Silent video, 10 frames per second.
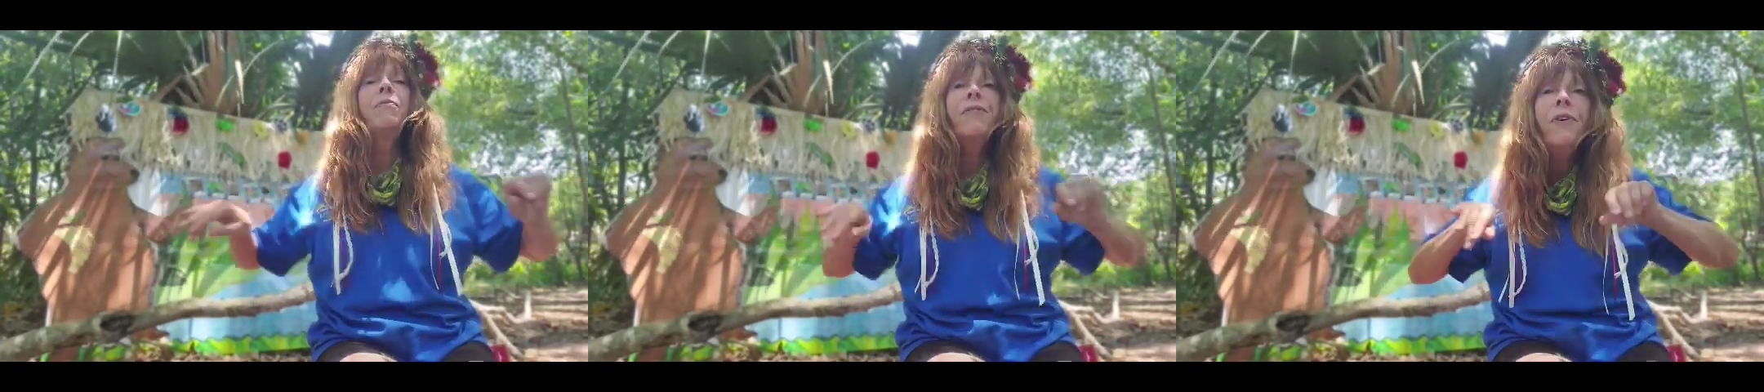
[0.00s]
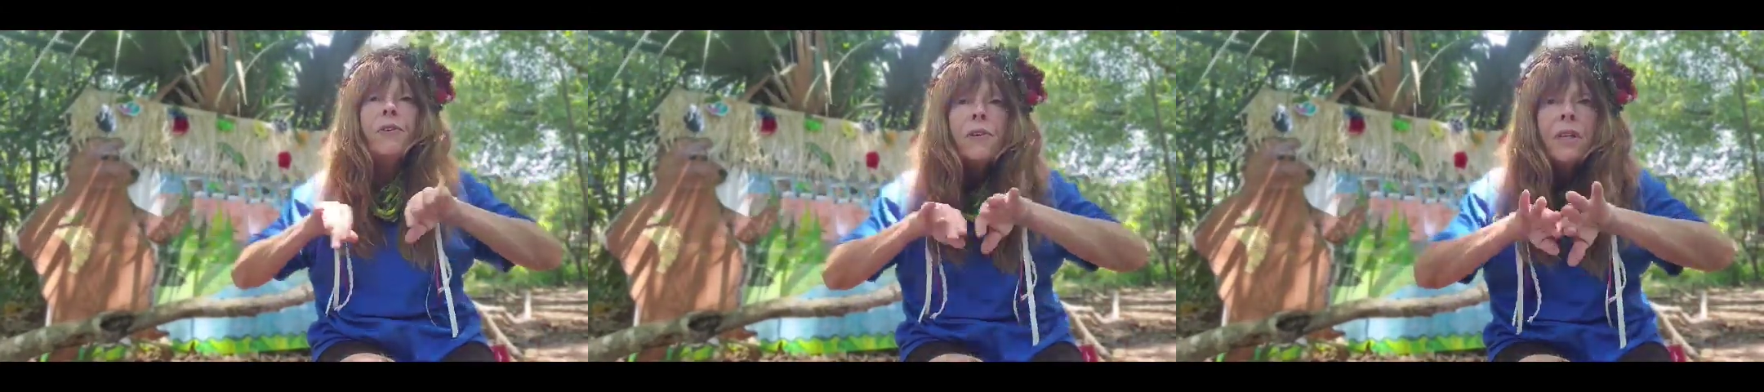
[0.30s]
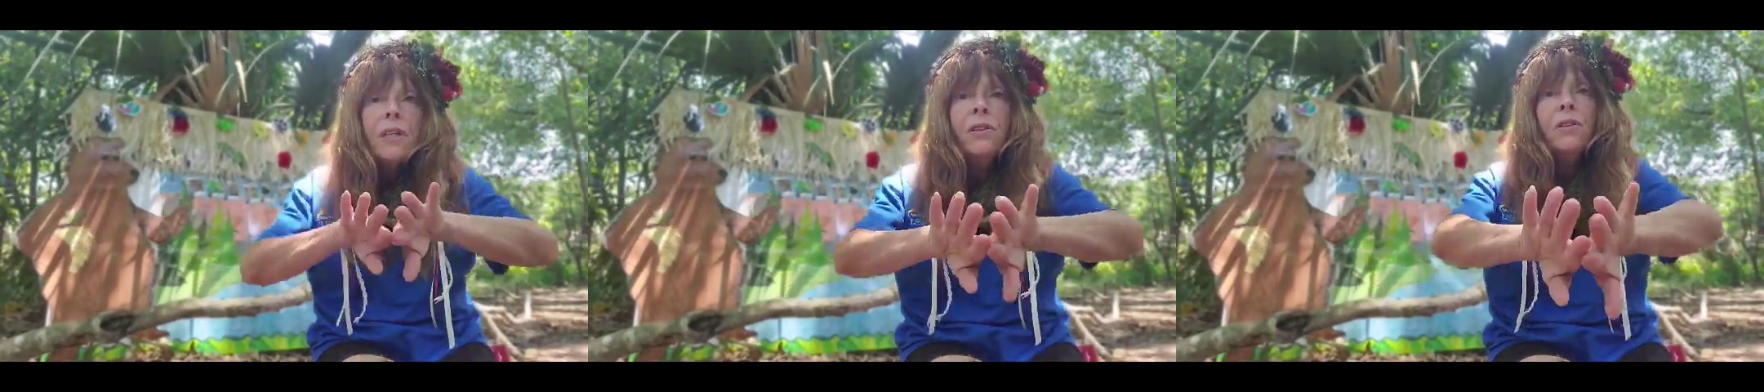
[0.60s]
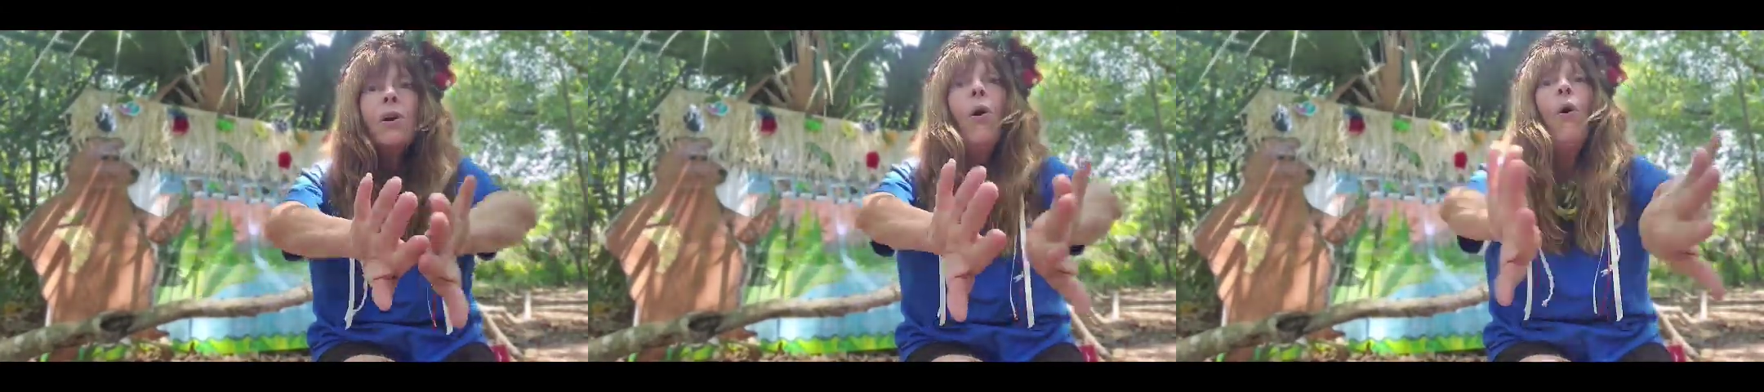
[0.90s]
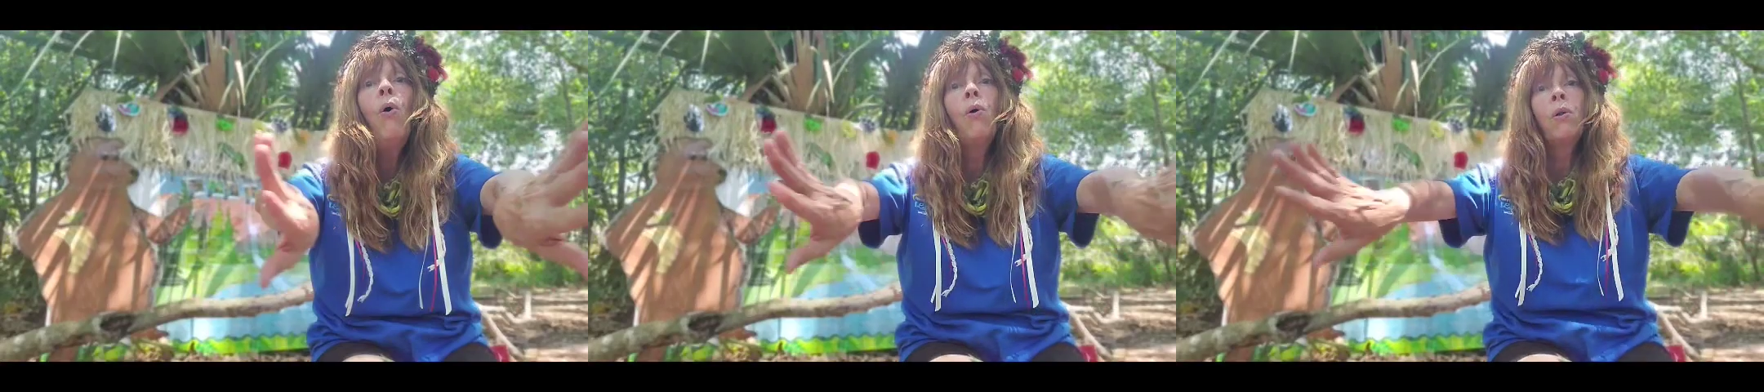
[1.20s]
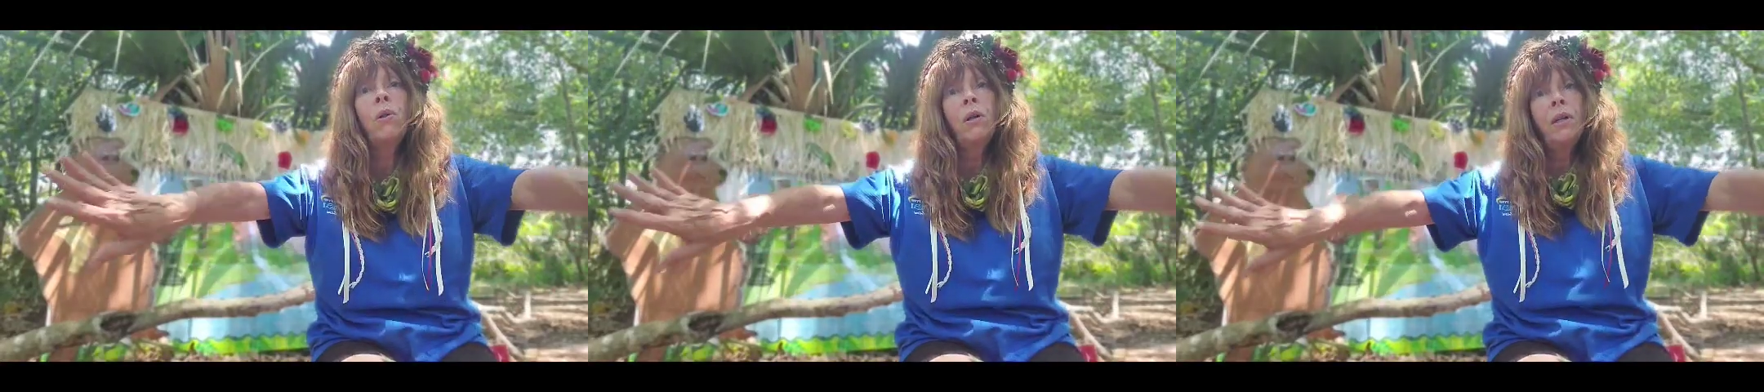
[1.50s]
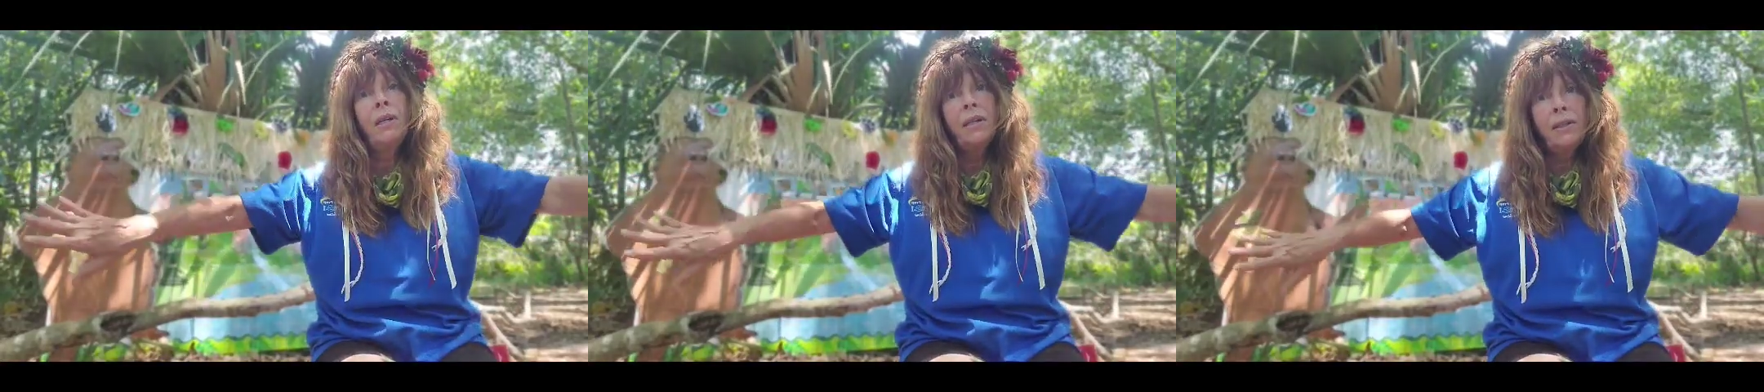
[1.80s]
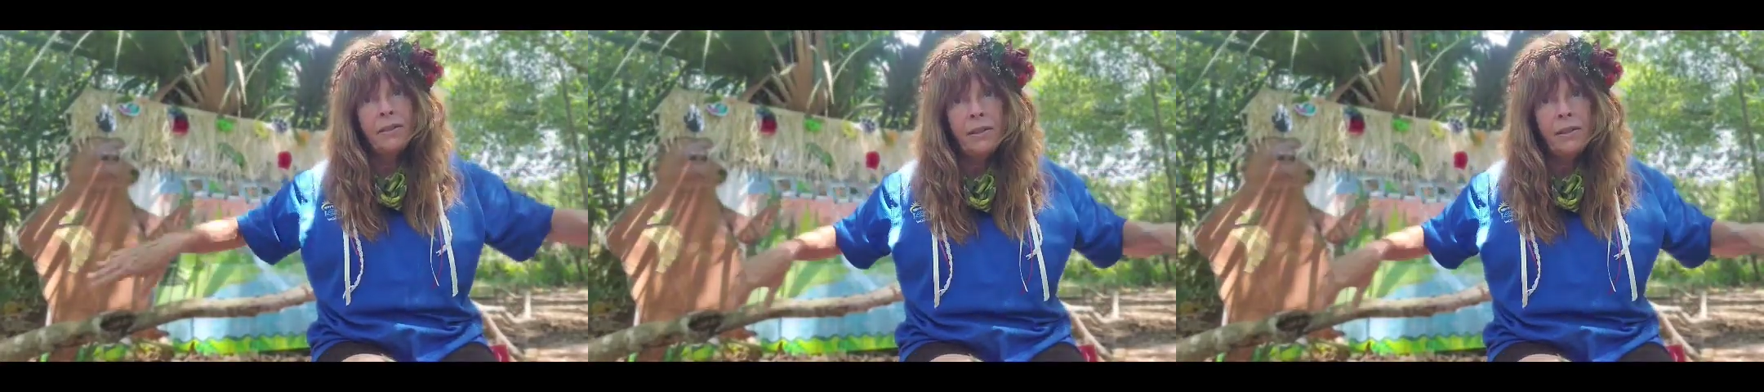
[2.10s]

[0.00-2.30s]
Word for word: further into the hole to